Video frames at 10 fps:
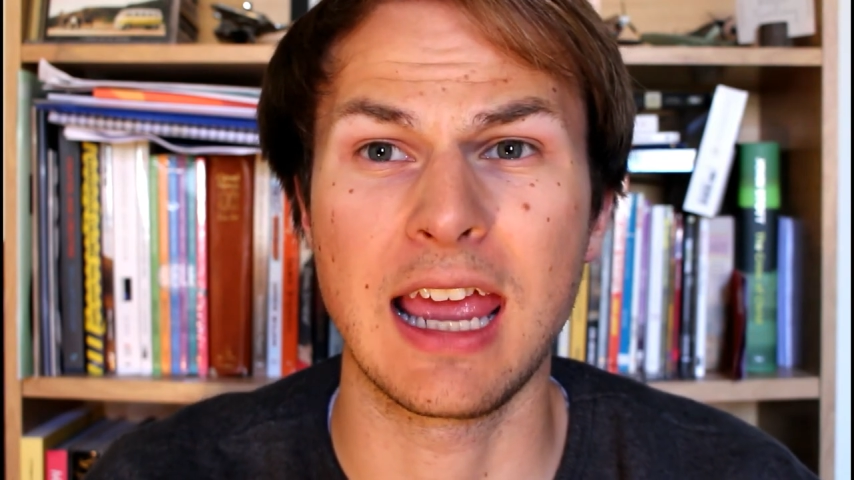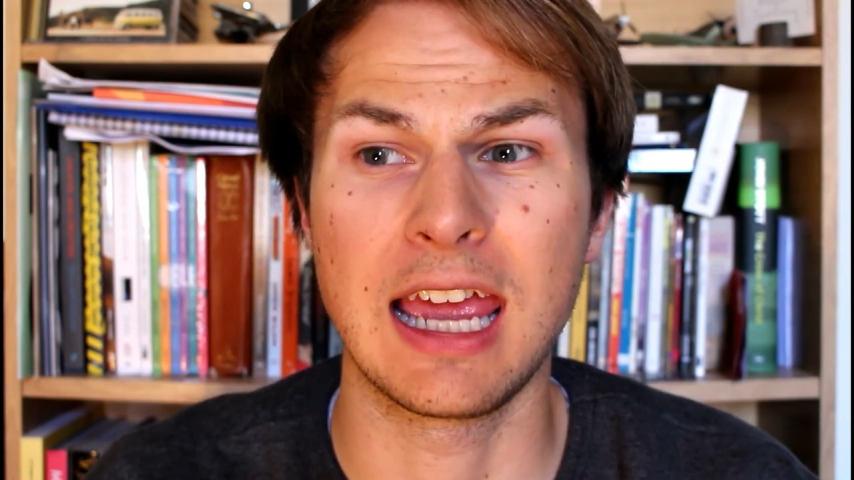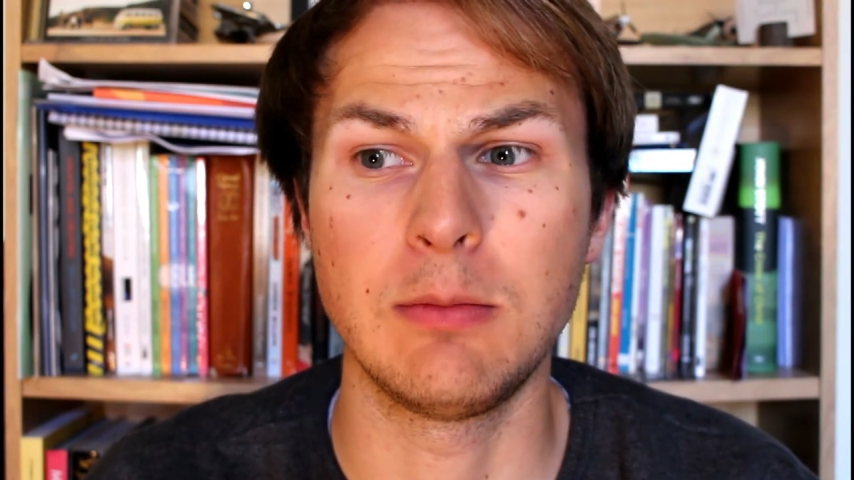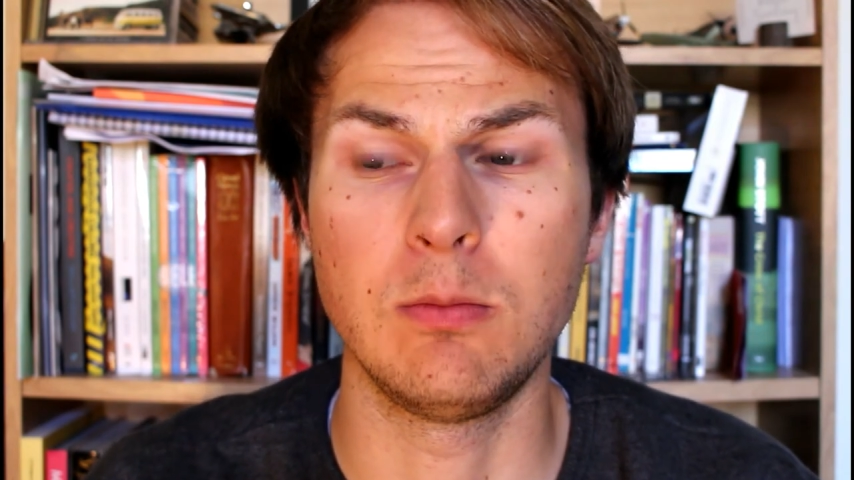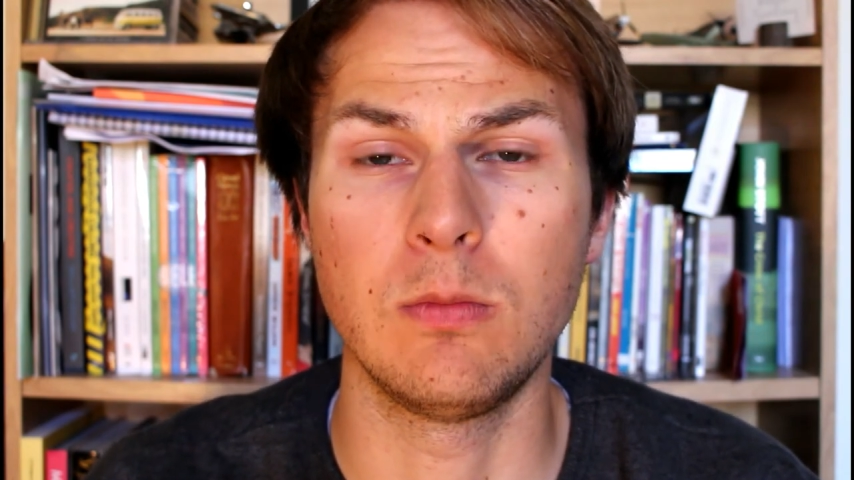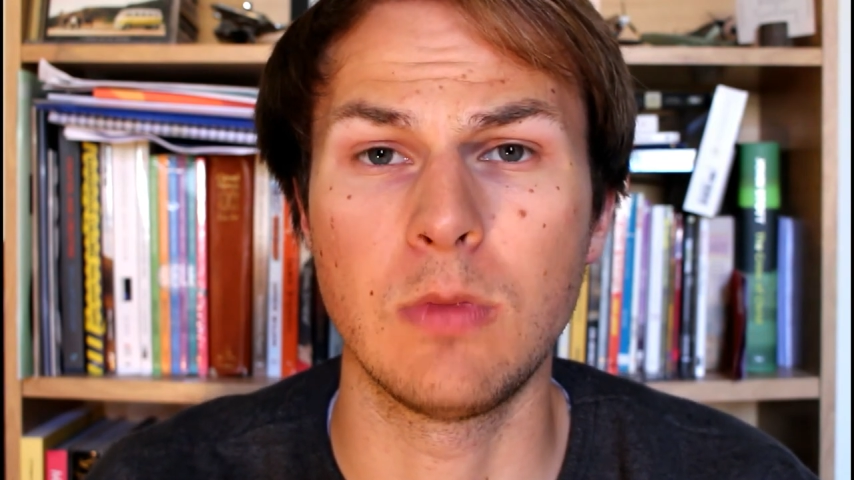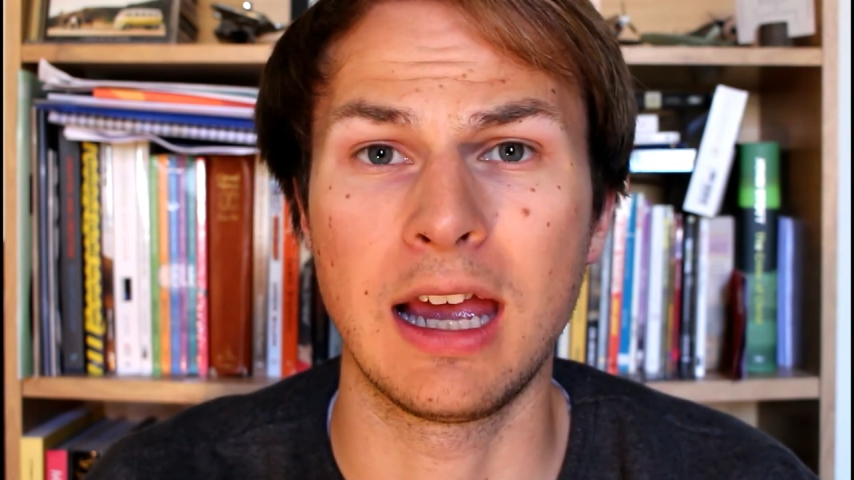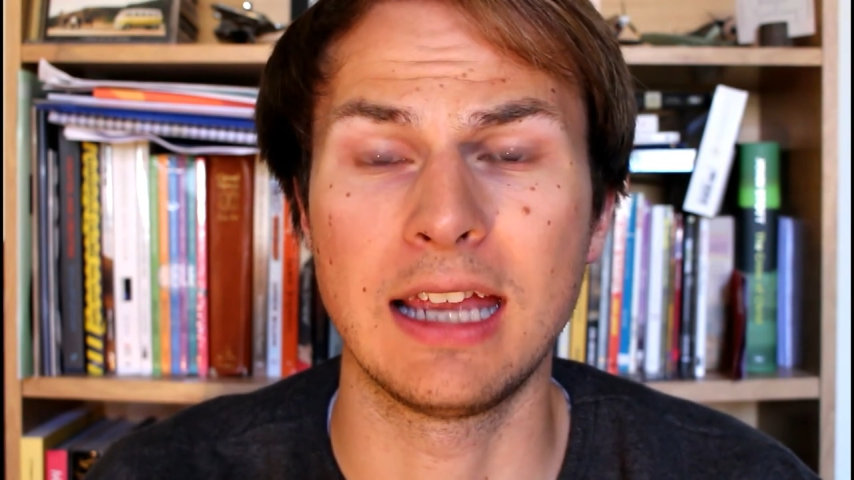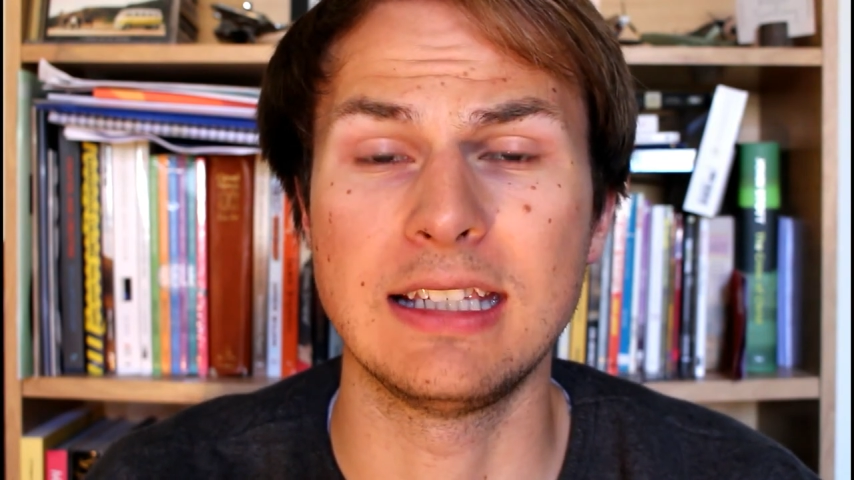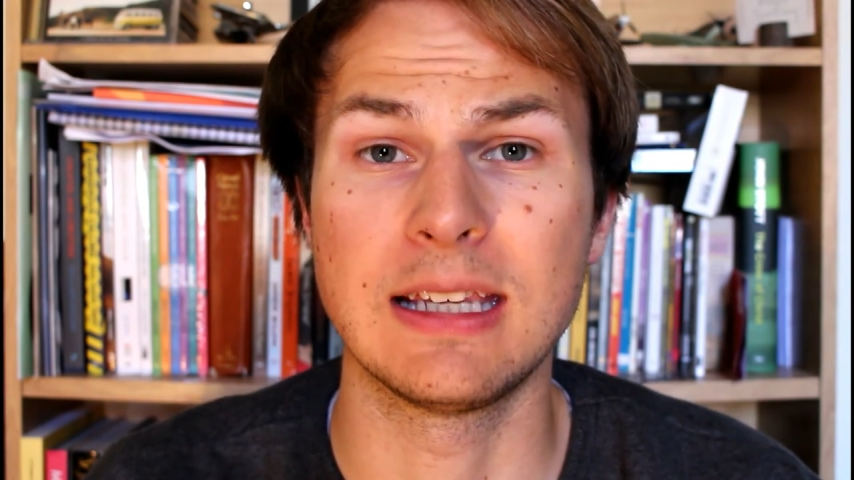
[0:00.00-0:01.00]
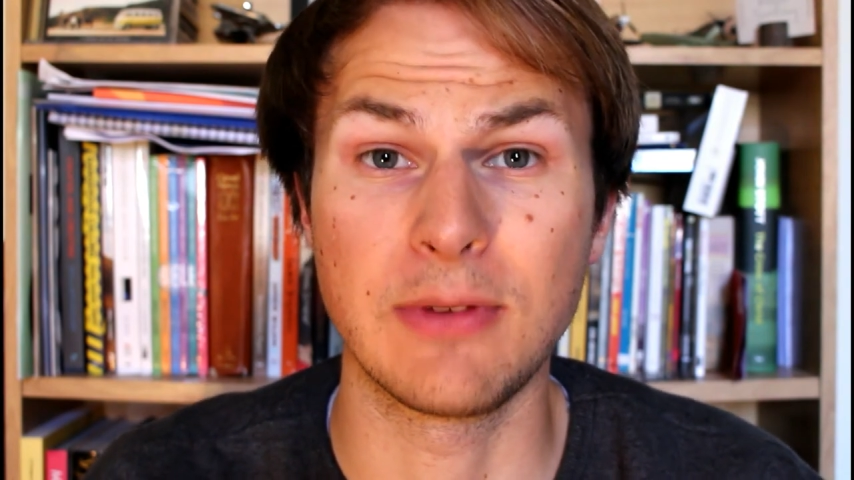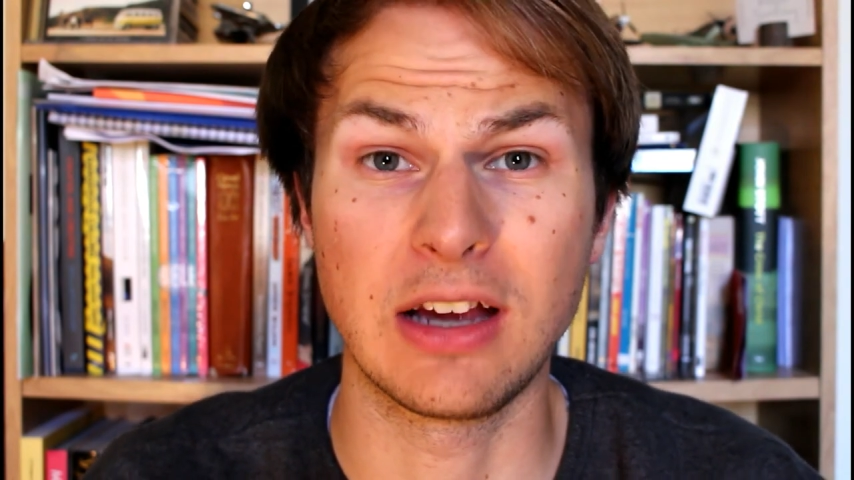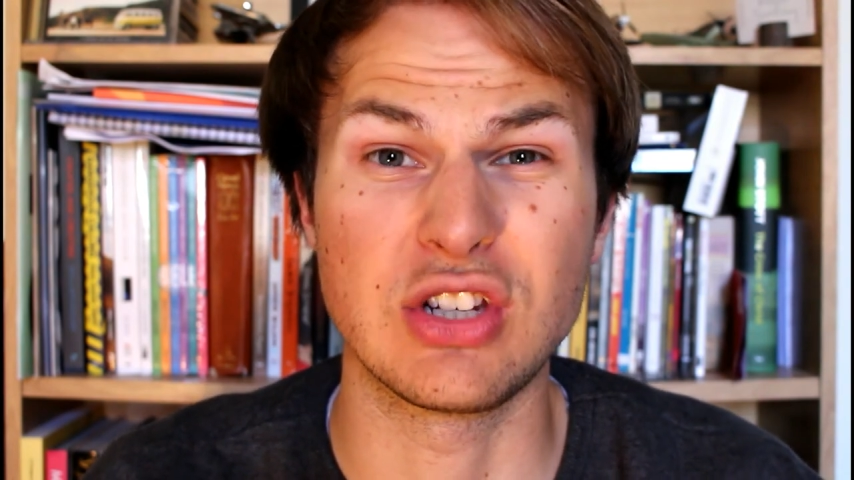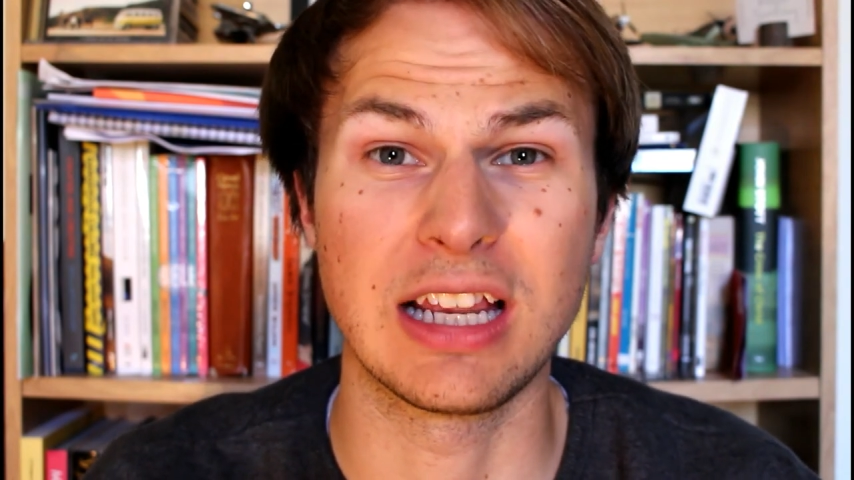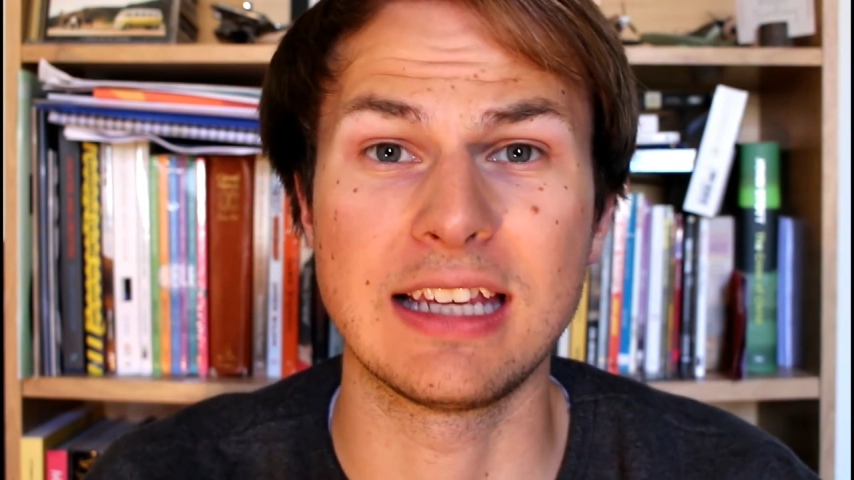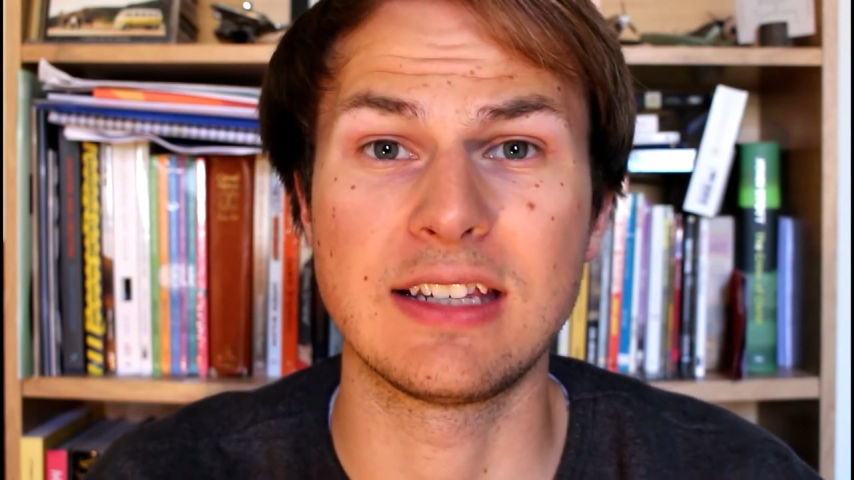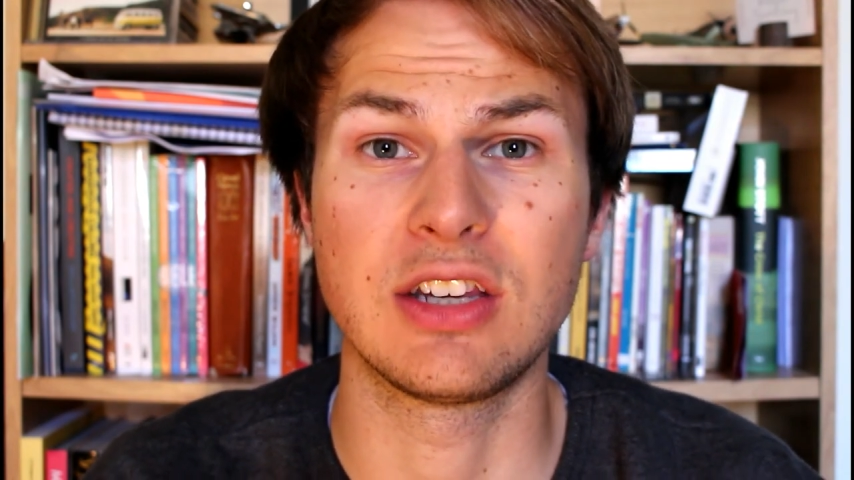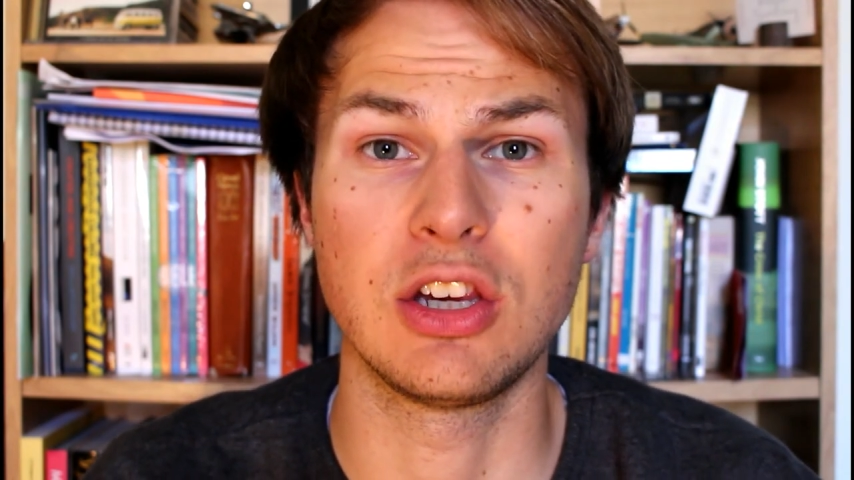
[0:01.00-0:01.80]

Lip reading: and evangelize